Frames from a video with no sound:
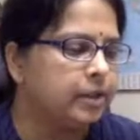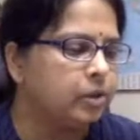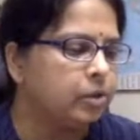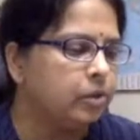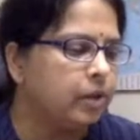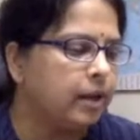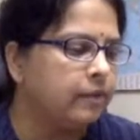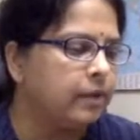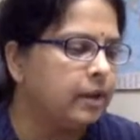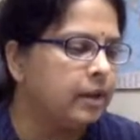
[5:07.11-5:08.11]
So you
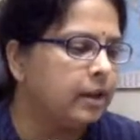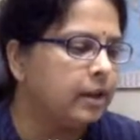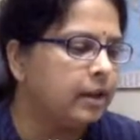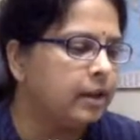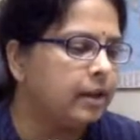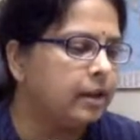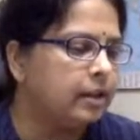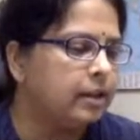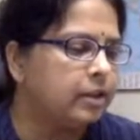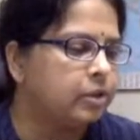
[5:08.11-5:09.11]
have
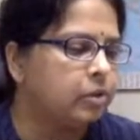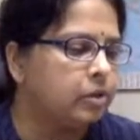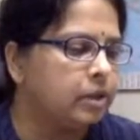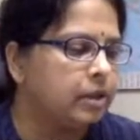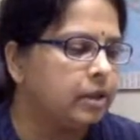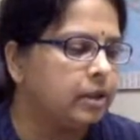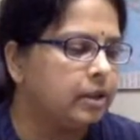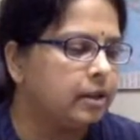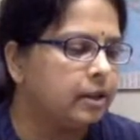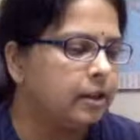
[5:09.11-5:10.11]
an electrode
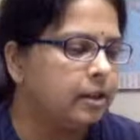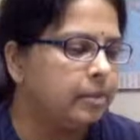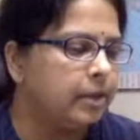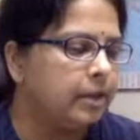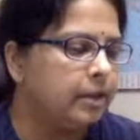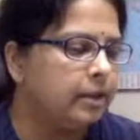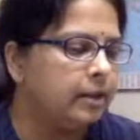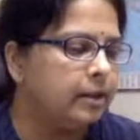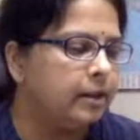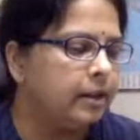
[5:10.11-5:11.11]
in the
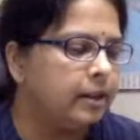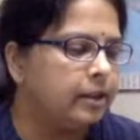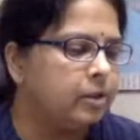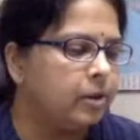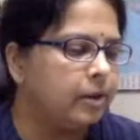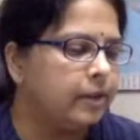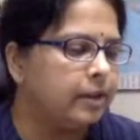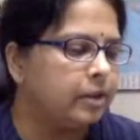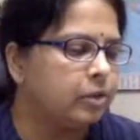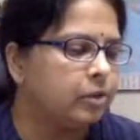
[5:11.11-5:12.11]
middle and then you have an
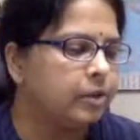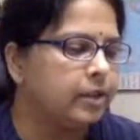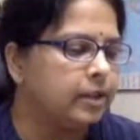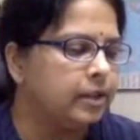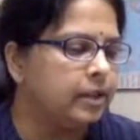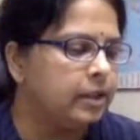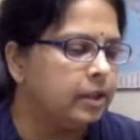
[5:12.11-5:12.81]
electrode here.